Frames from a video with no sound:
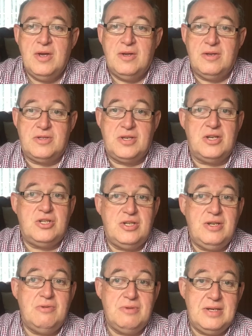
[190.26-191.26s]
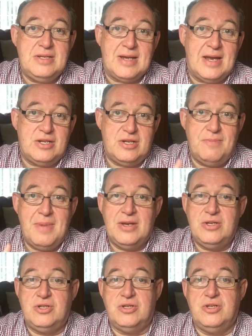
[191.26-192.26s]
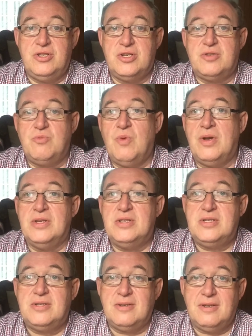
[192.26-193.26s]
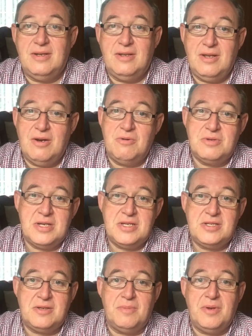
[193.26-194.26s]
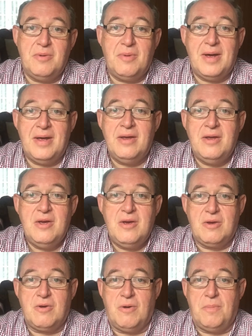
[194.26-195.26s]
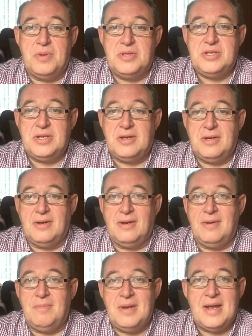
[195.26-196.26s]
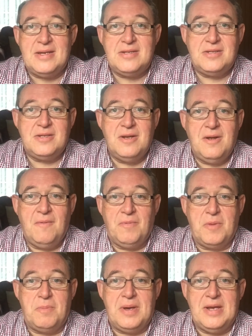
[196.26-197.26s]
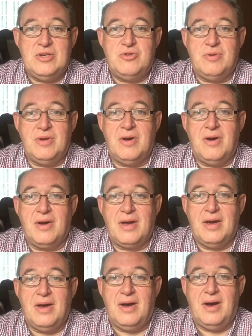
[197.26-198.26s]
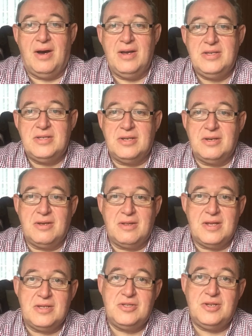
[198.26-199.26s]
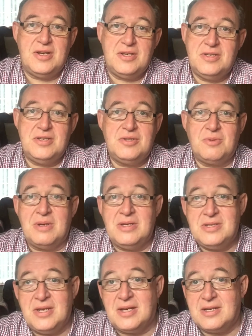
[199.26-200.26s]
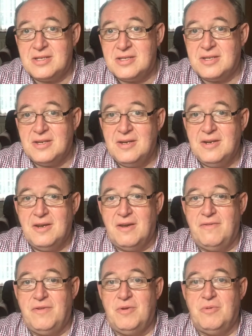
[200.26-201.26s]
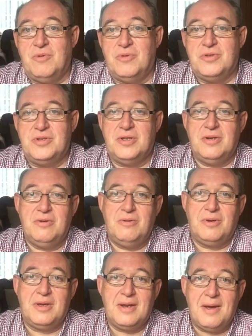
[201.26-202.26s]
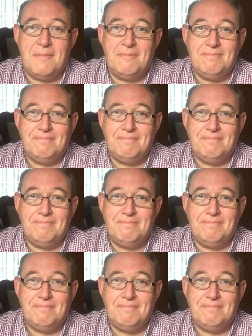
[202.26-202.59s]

Such a yield is actually mentioned just once in the Old Testament, where God particularly blessed the patriarch Isaac, and that's Genesis 26, if you want to look it up.